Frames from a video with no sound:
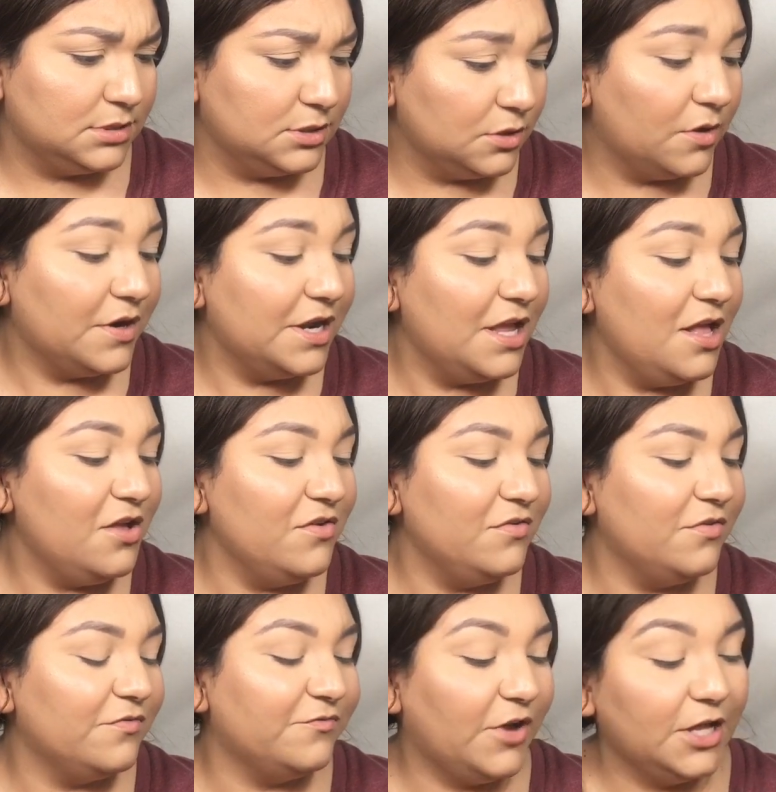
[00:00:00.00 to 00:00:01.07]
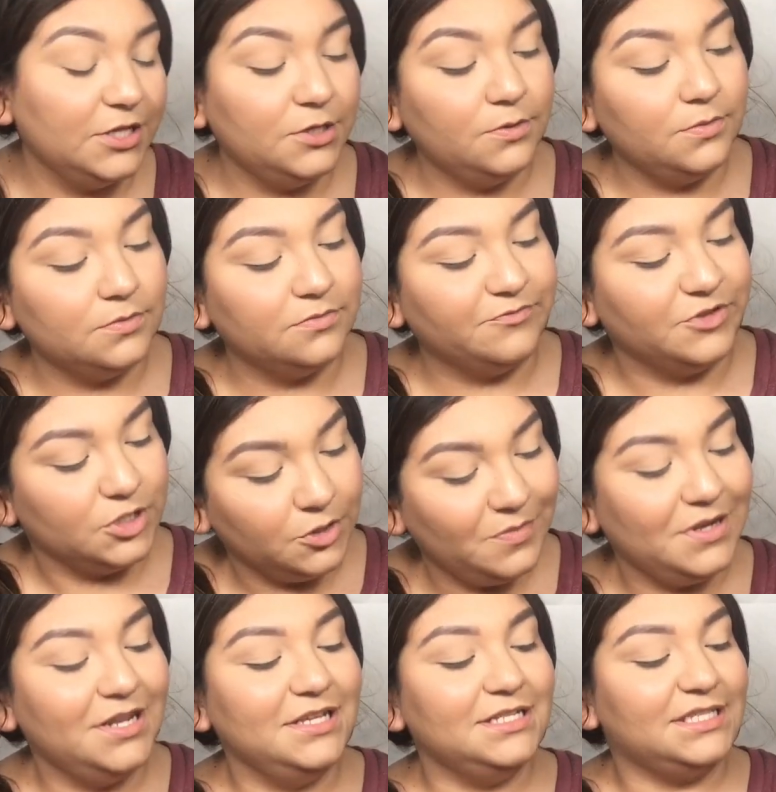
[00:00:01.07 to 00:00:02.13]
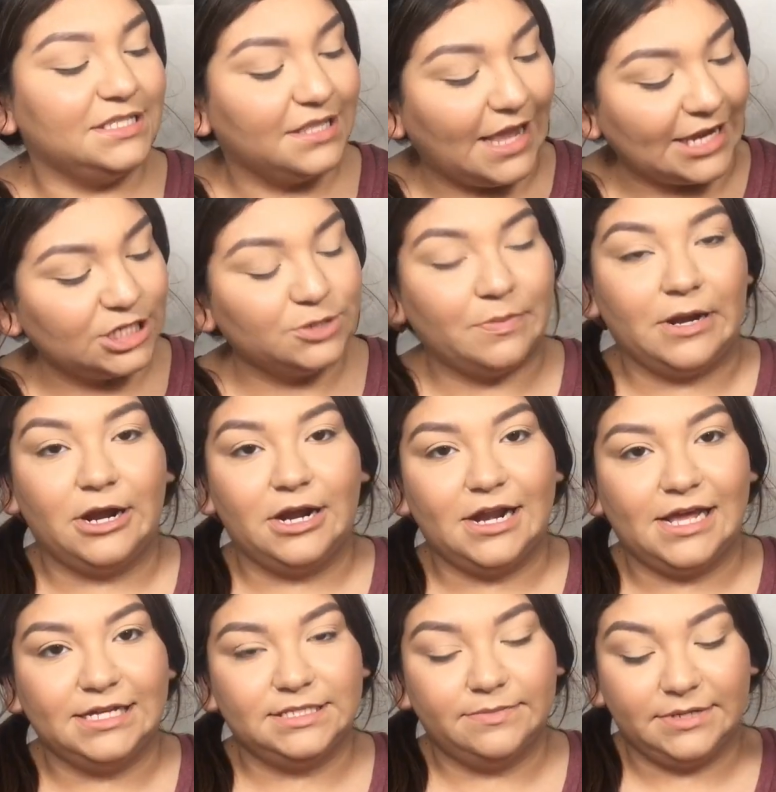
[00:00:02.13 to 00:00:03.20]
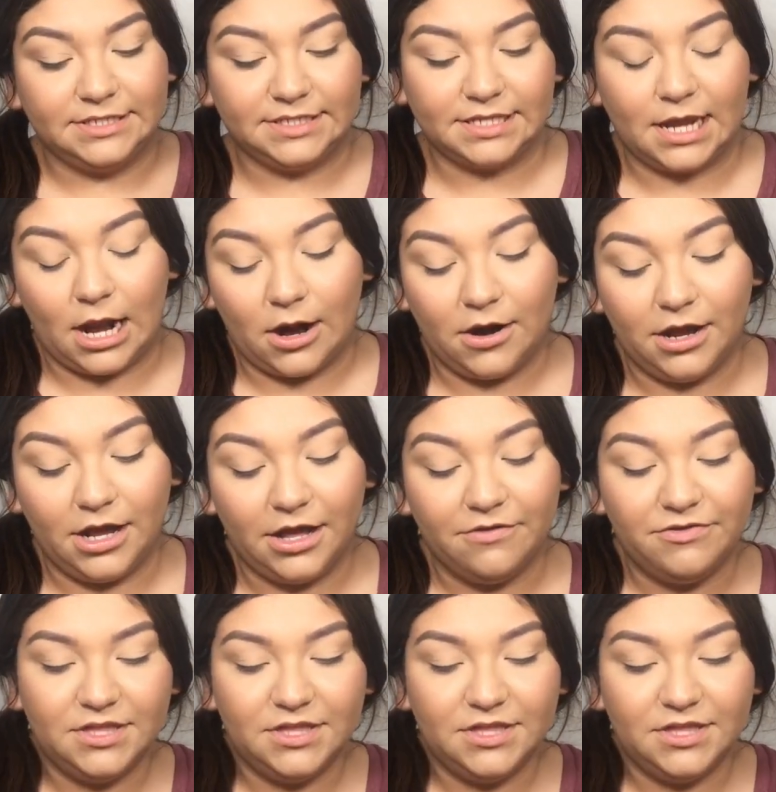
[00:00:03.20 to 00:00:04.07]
L'Oreal Voluminous Lash Paradise Mascara.